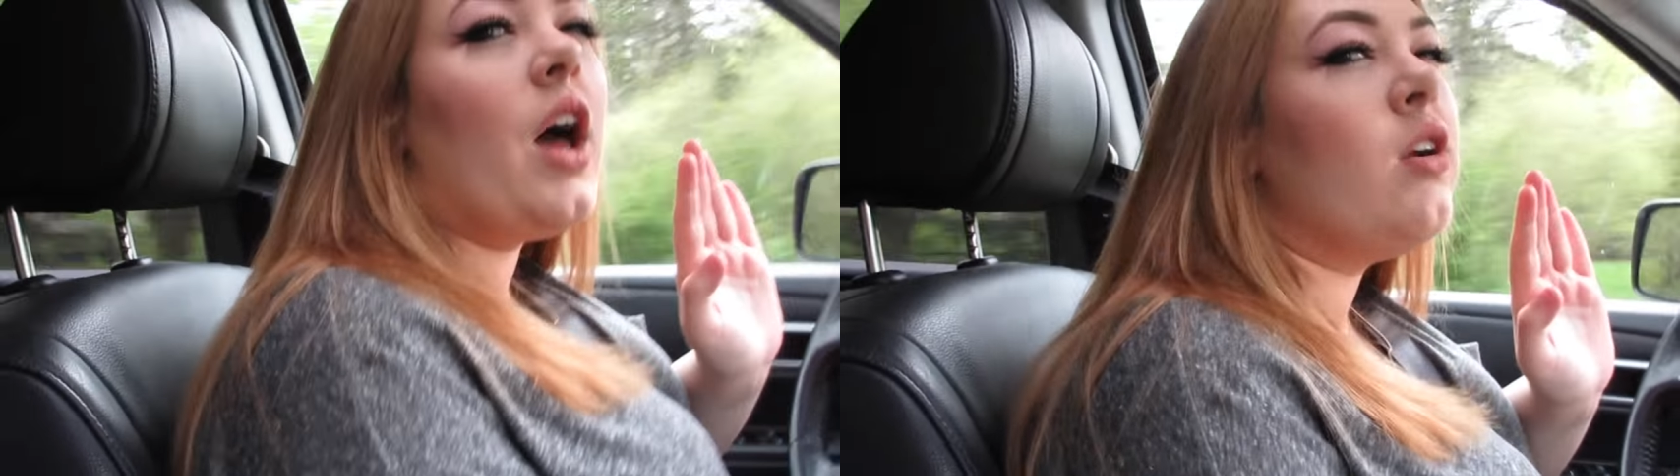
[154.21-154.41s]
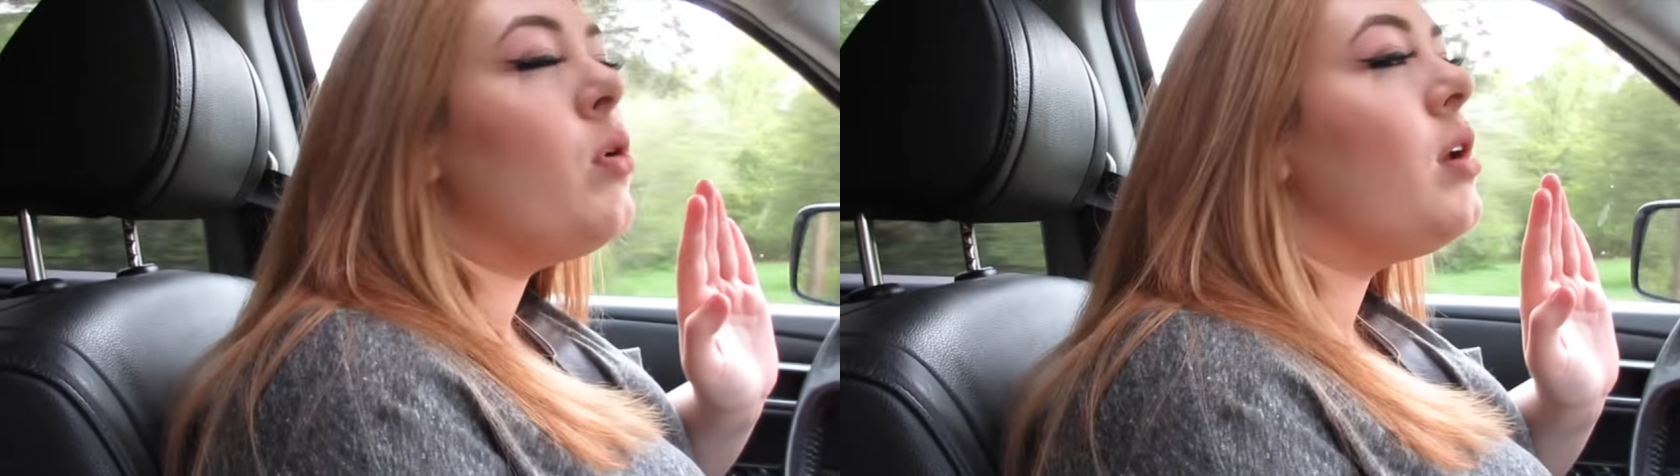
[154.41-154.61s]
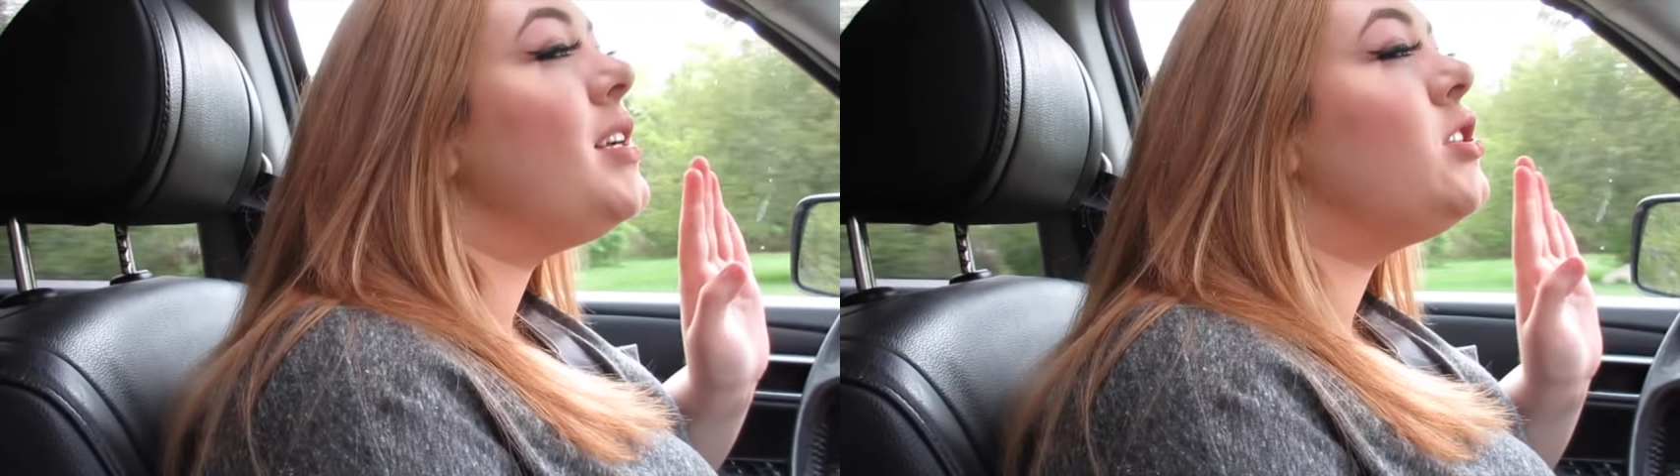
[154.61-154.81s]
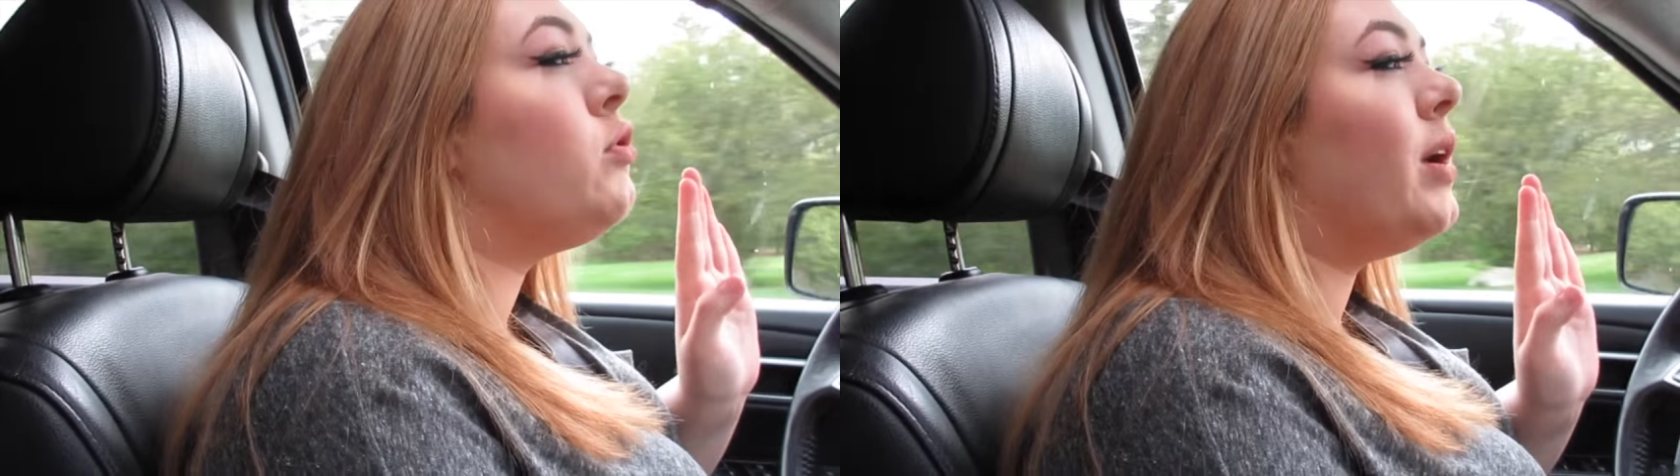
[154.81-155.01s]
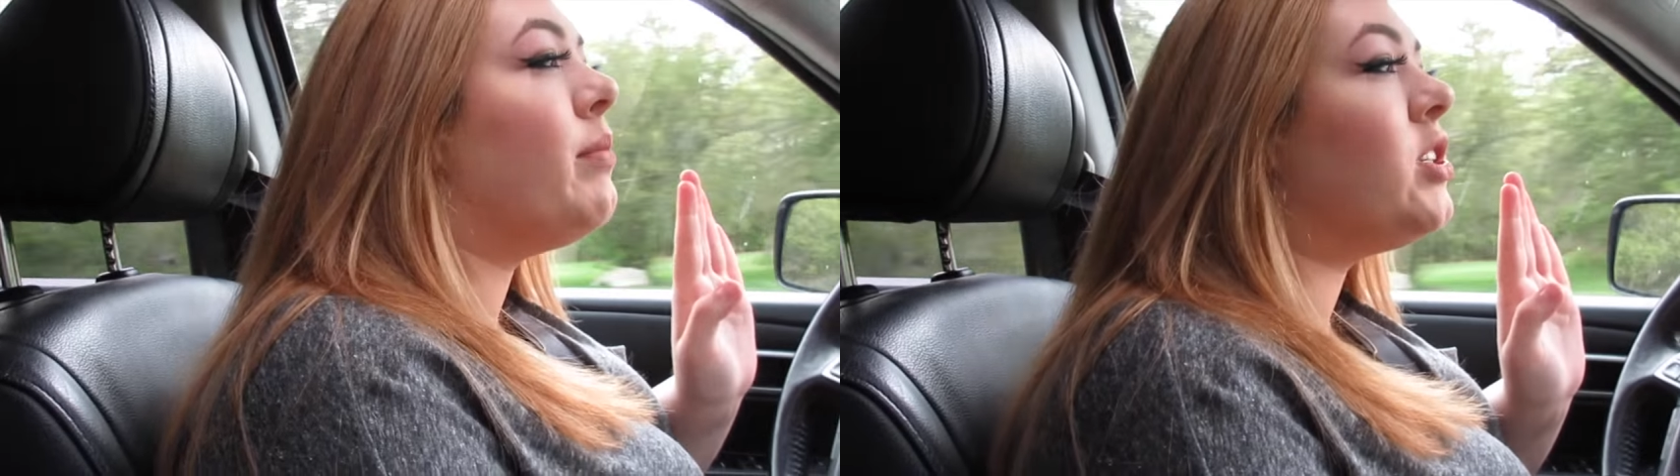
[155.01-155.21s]
I don't want to be
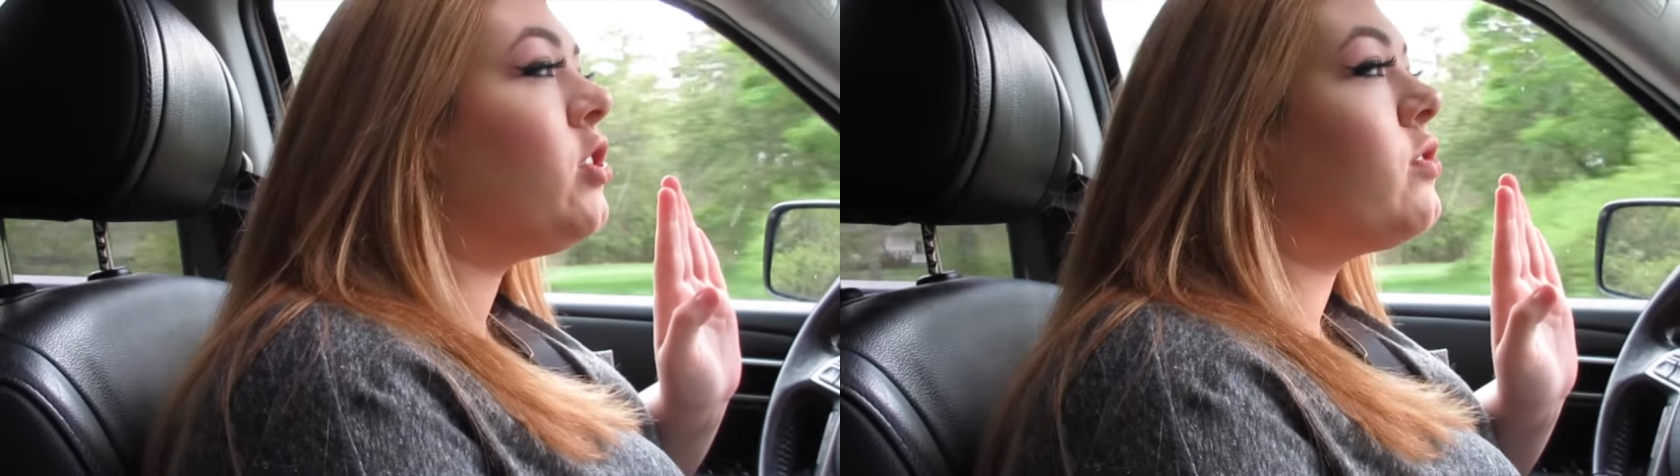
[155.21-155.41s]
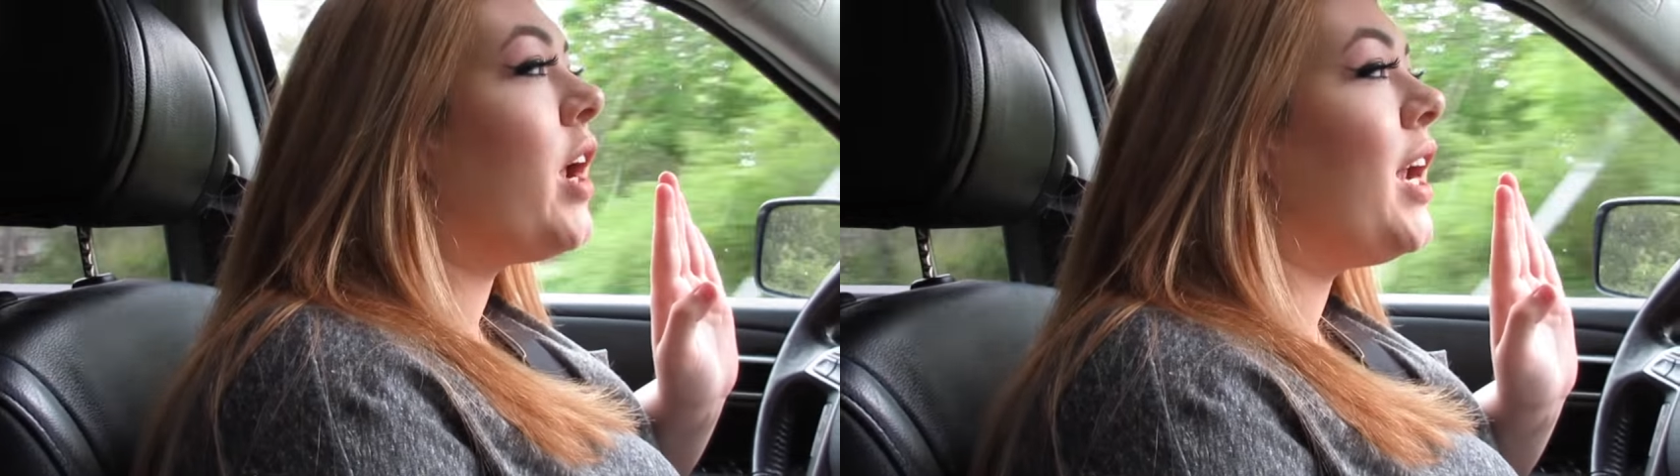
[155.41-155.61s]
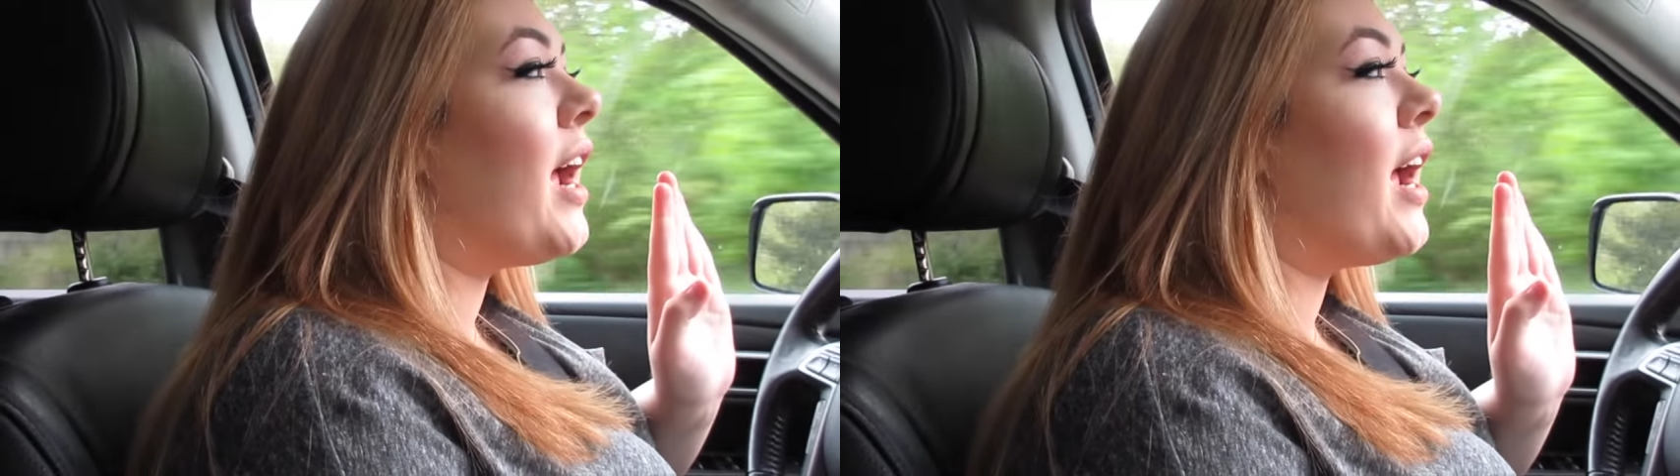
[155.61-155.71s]
too ambitious right